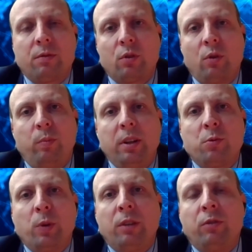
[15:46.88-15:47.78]
So
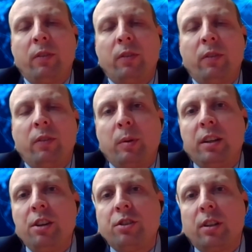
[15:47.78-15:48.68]
please wait for that
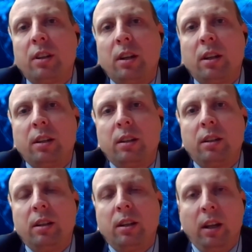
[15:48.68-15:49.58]
publication and
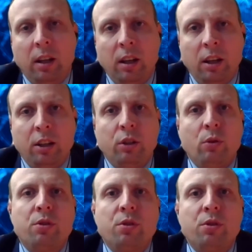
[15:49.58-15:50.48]

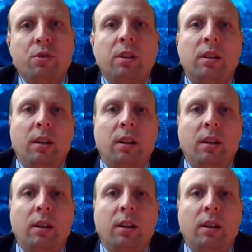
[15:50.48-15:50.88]
use it